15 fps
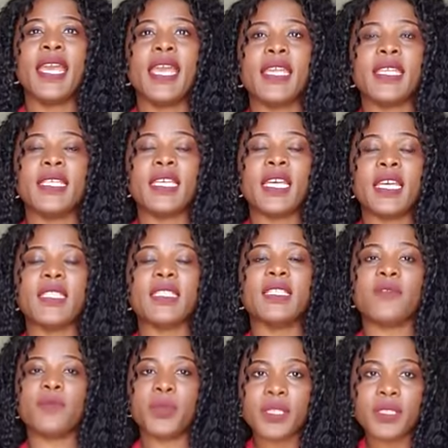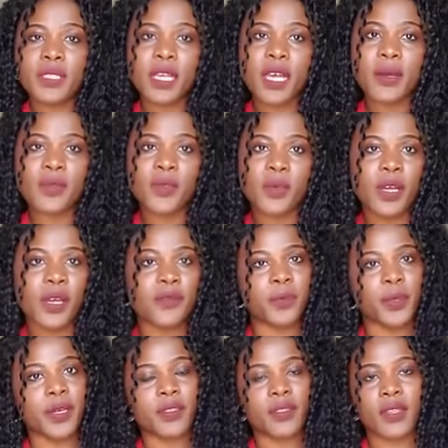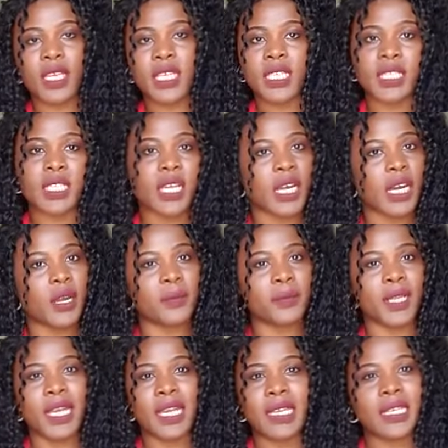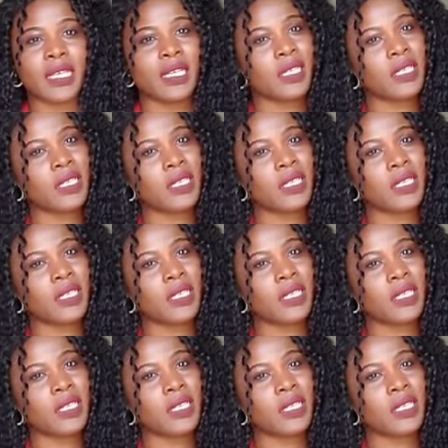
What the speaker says: And yes, there have been times where I've bought things that I'm like